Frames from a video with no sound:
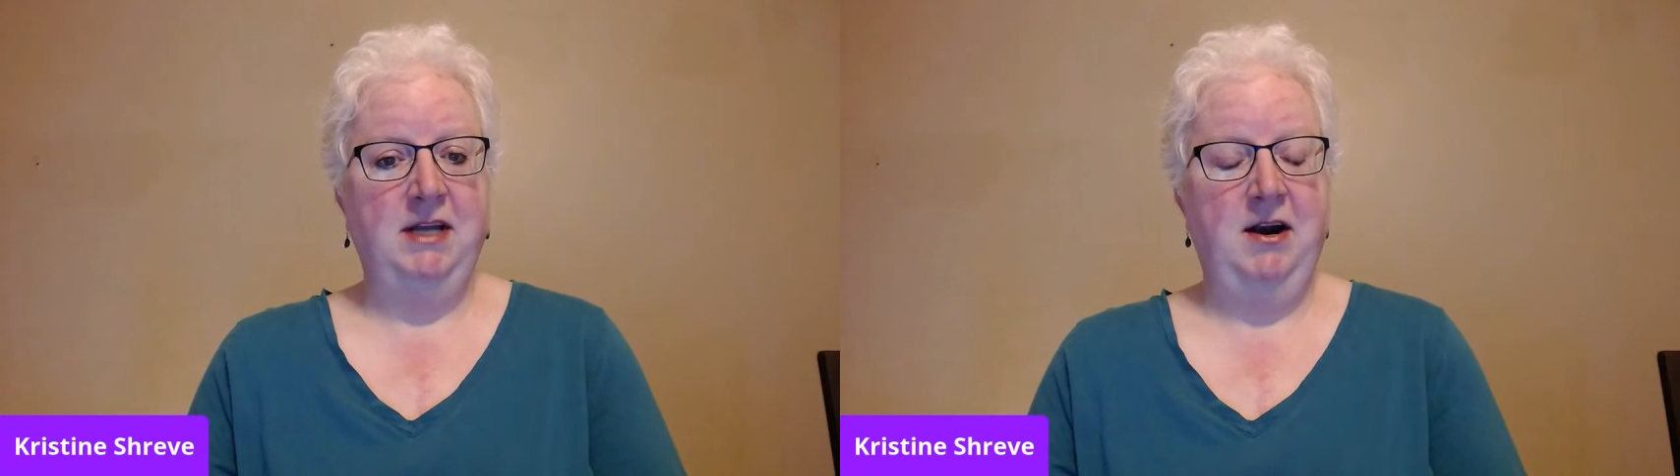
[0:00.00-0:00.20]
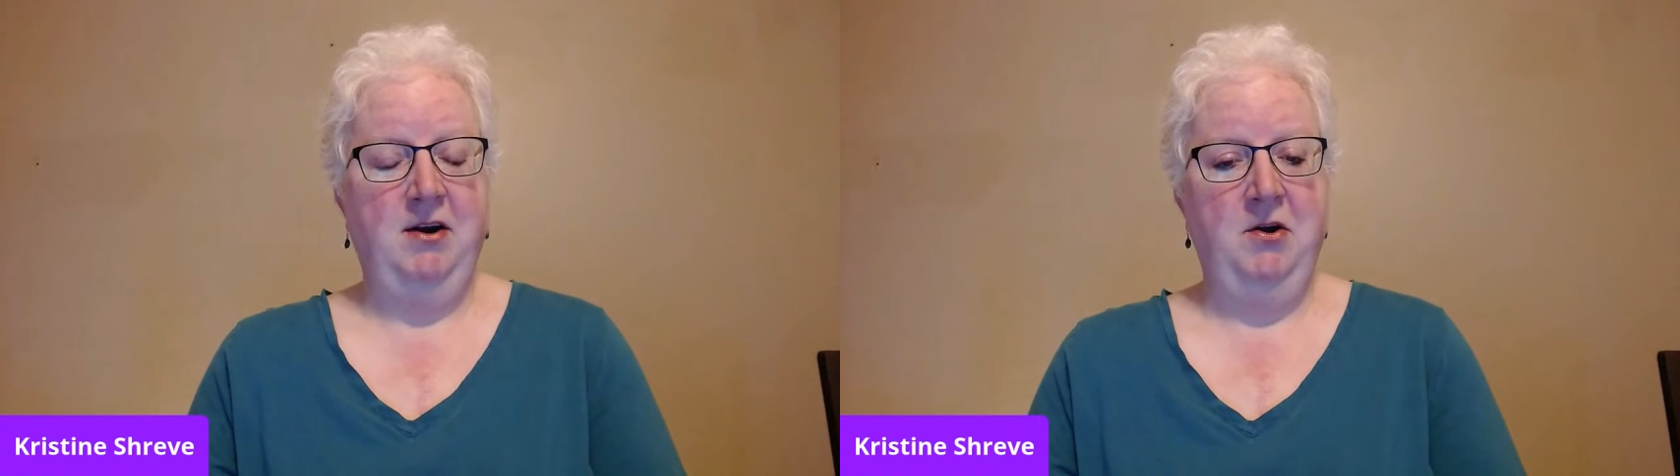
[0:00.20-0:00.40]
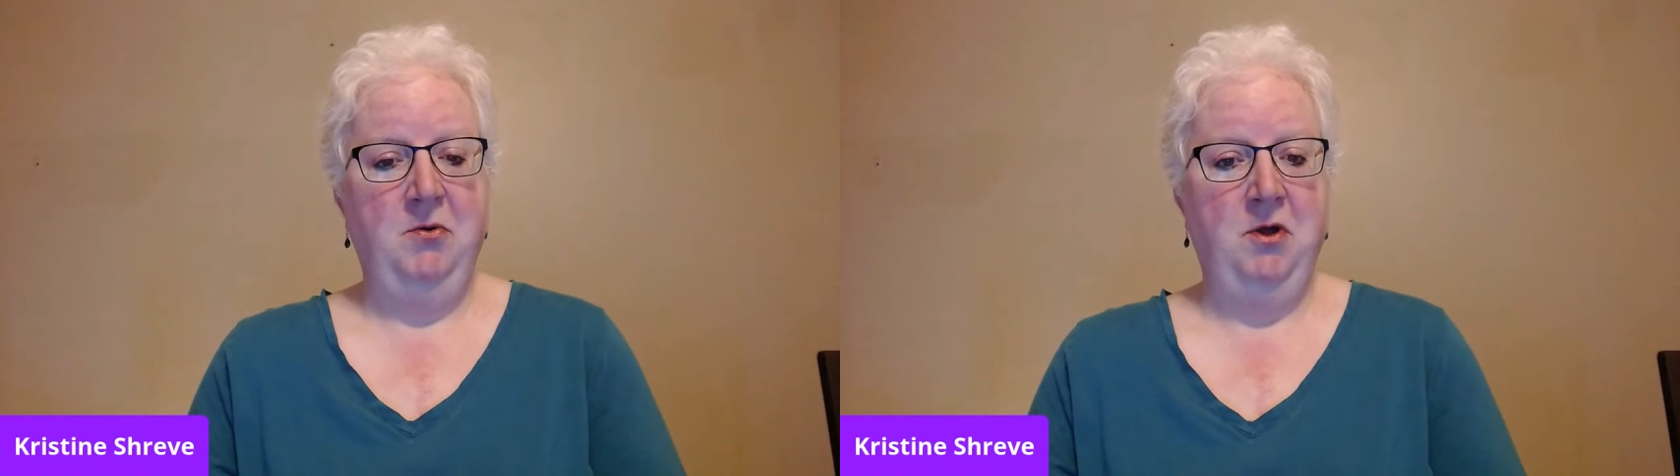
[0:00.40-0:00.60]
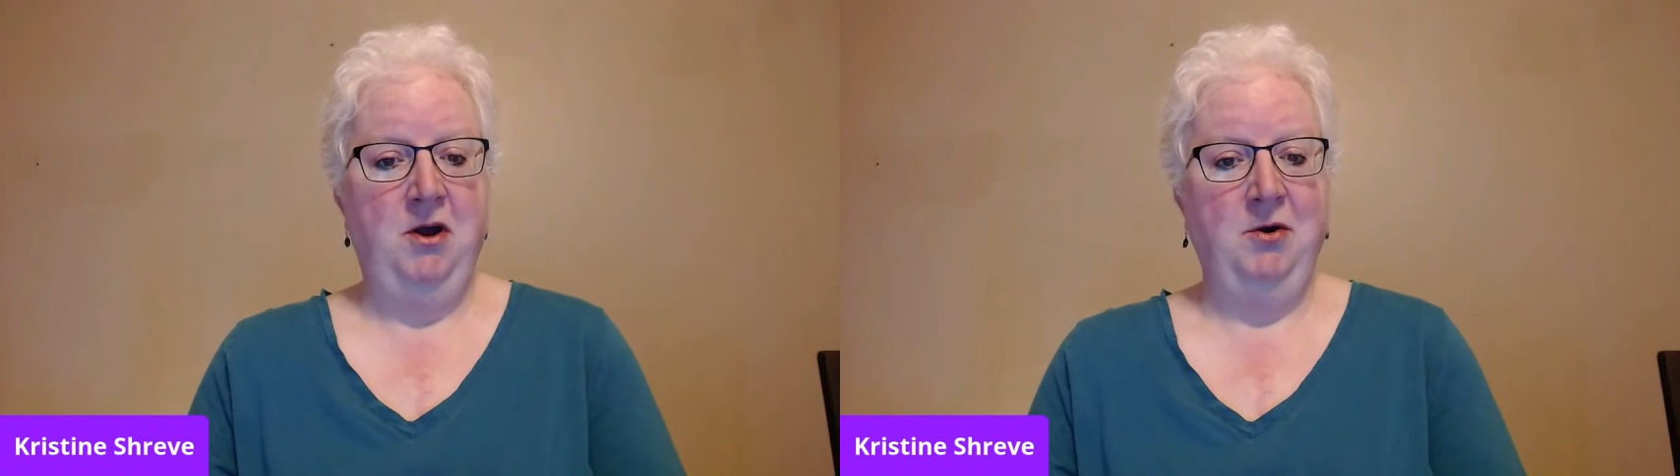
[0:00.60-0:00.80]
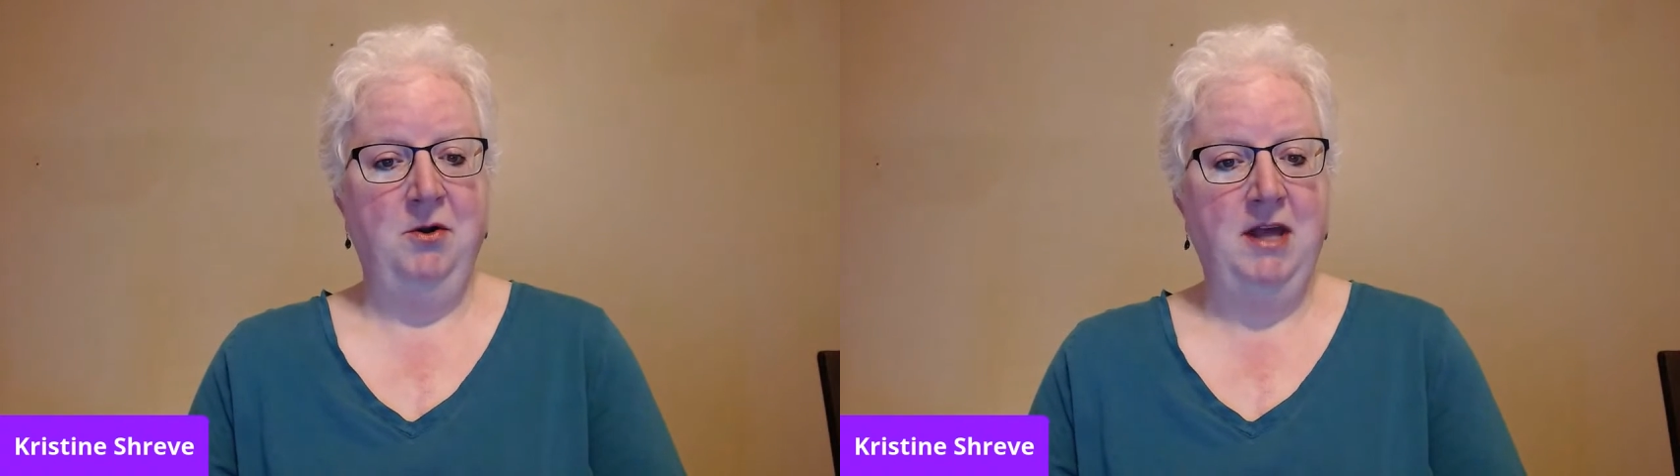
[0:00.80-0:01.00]
are no
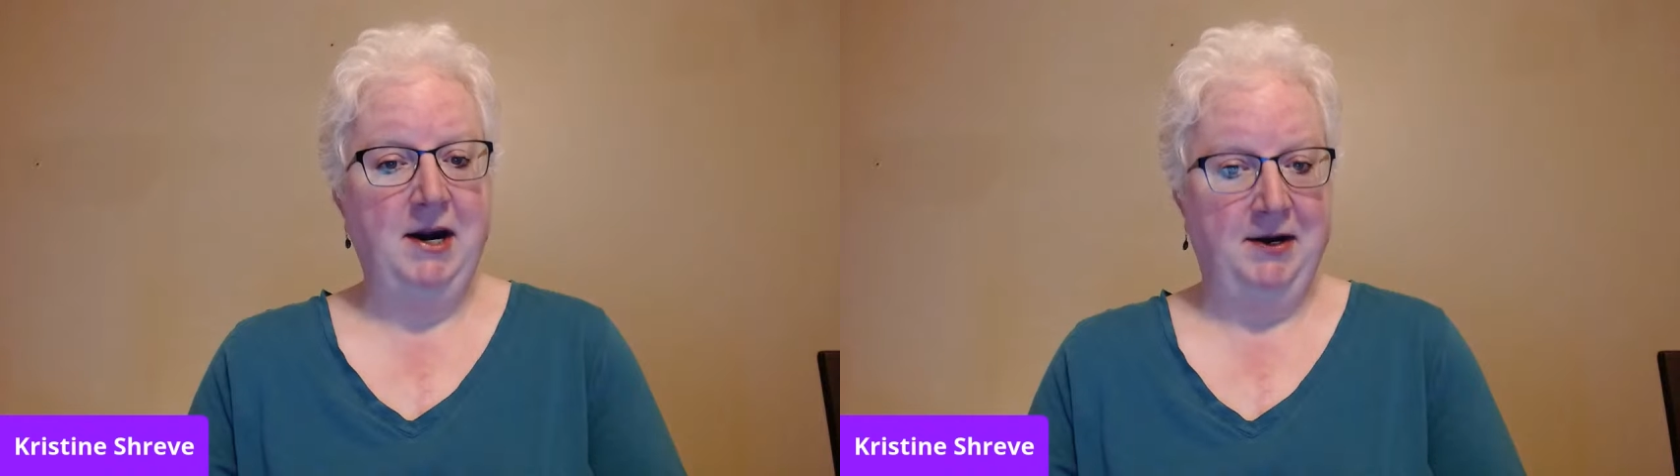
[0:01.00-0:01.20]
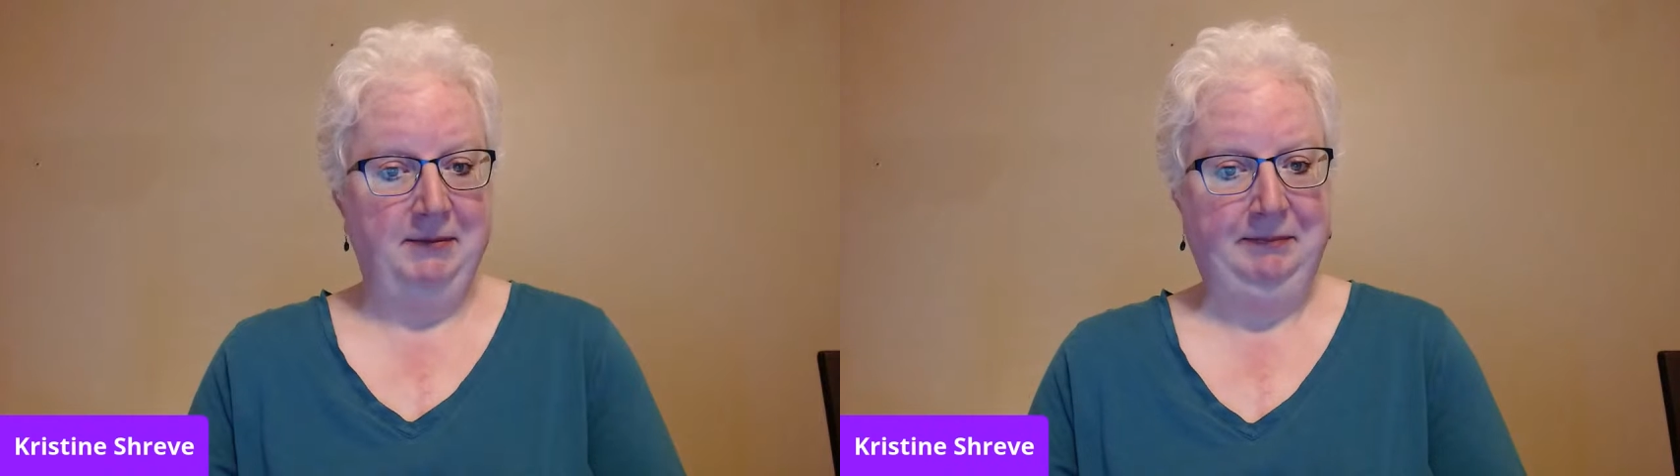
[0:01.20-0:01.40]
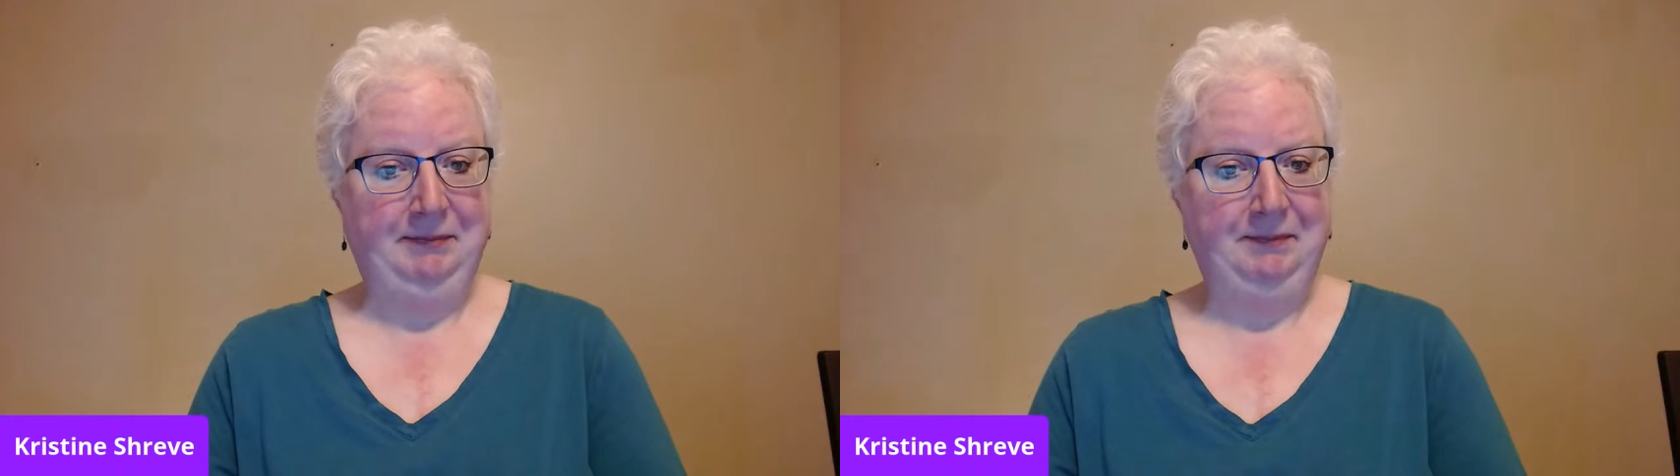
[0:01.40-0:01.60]
longer there,